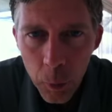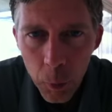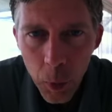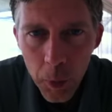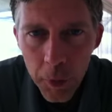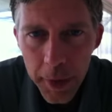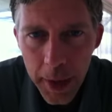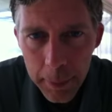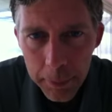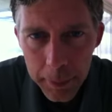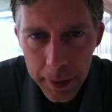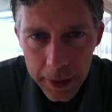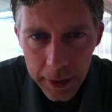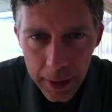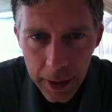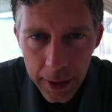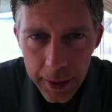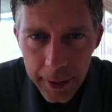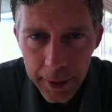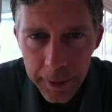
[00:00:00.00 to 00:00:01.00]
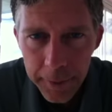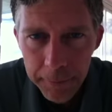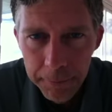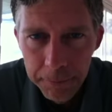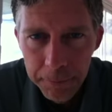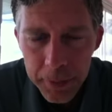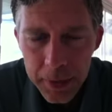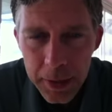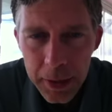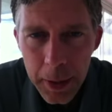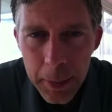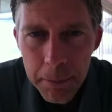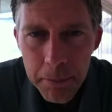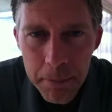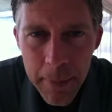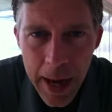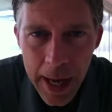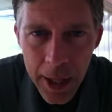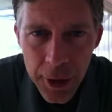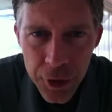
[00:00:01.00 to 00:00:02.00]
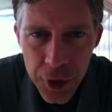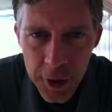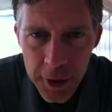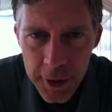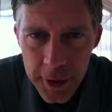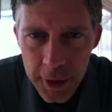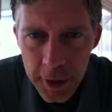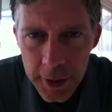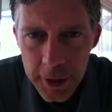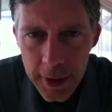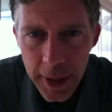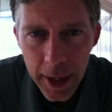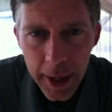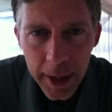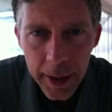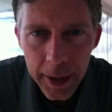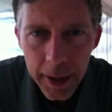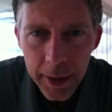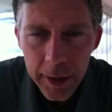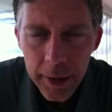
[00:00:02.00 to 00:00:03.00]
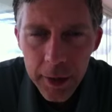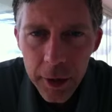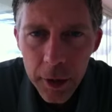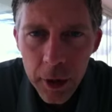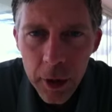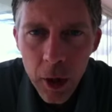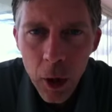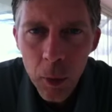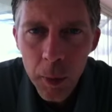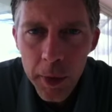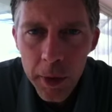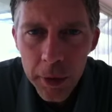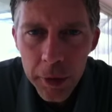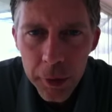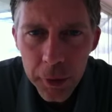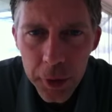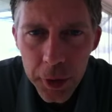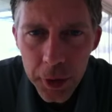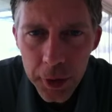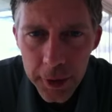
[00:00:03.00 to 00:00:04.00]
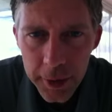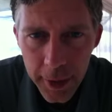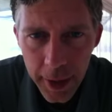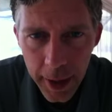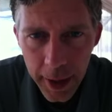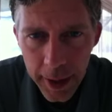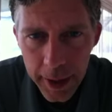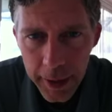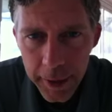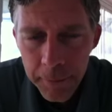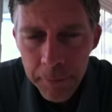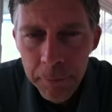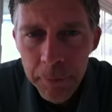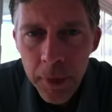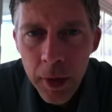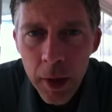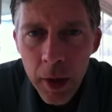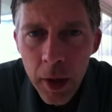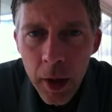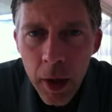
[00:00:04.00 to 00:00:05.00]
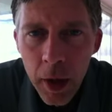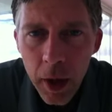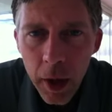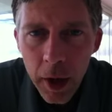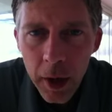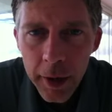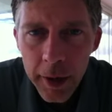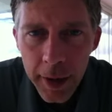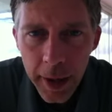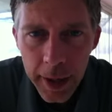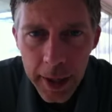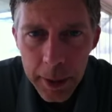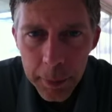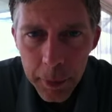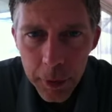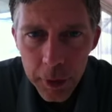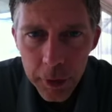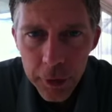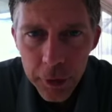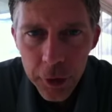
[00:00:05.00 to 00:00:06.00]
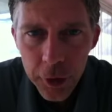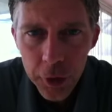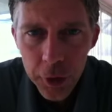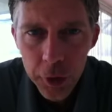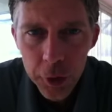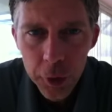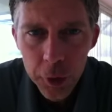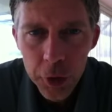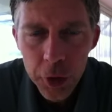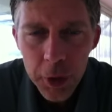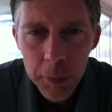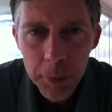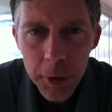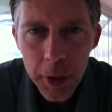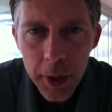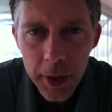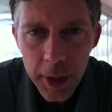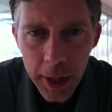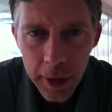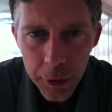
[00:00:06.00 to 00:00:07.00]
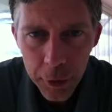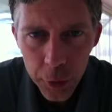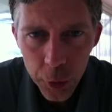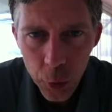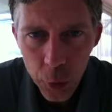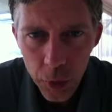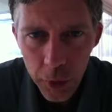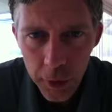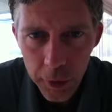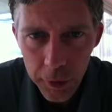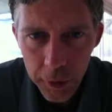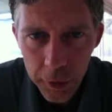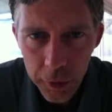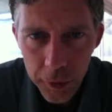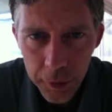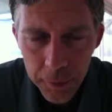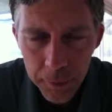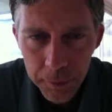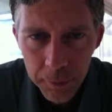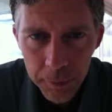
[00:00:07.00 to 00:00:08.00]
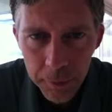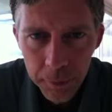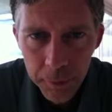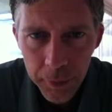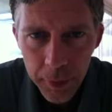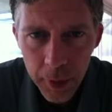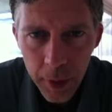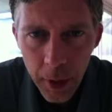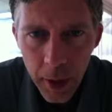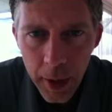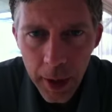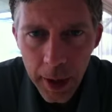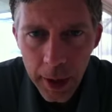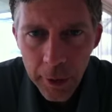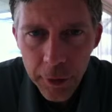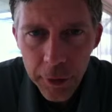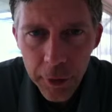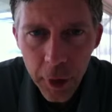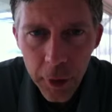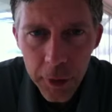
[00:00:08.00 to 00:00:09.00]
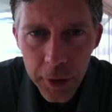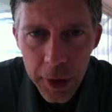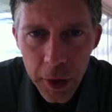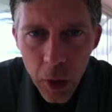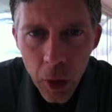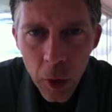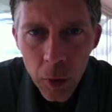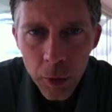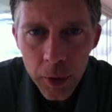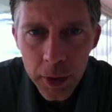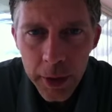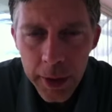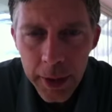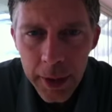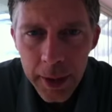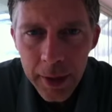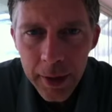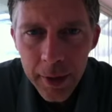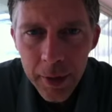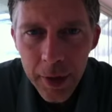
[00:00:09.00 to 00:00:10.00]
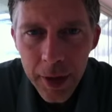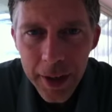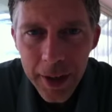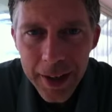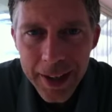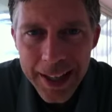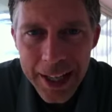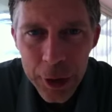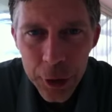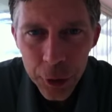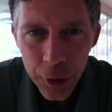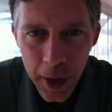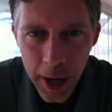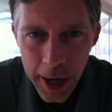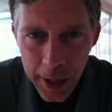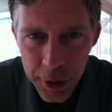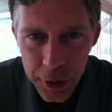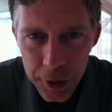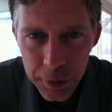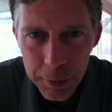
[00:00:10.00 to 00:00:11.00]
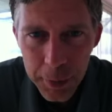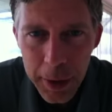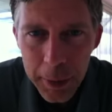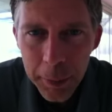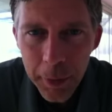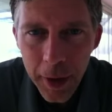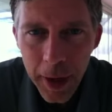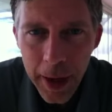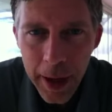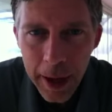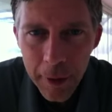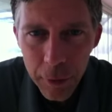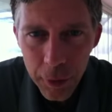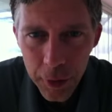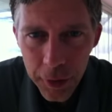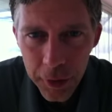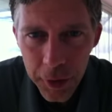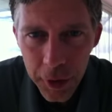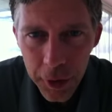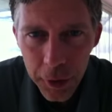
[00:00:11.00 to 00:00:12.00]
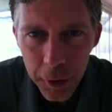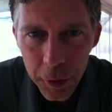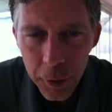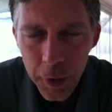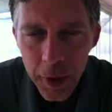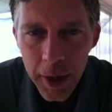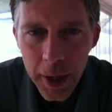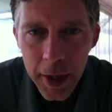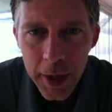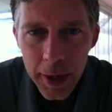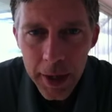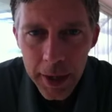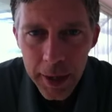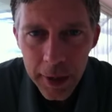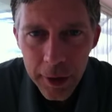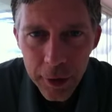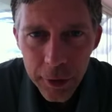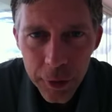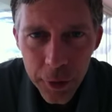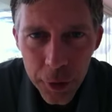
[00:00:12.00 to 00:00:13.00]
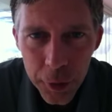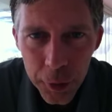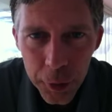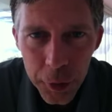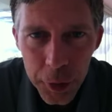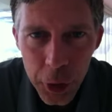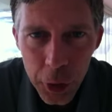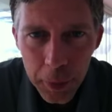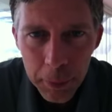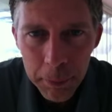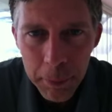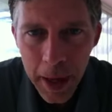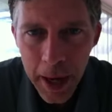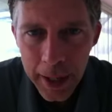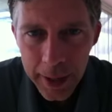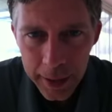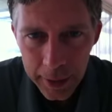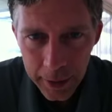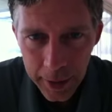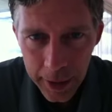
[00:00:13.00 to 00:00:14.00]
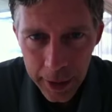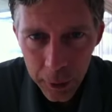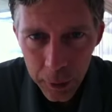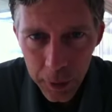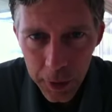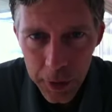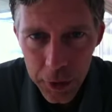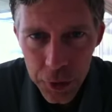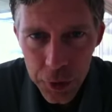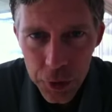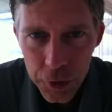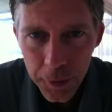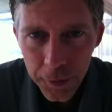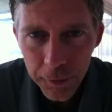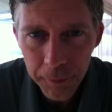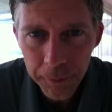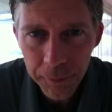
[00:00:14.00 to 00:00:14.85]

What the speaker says: What would that be like? Imagine today going through your day unable to communicate through words. And so the only interaction people have with you is through your body language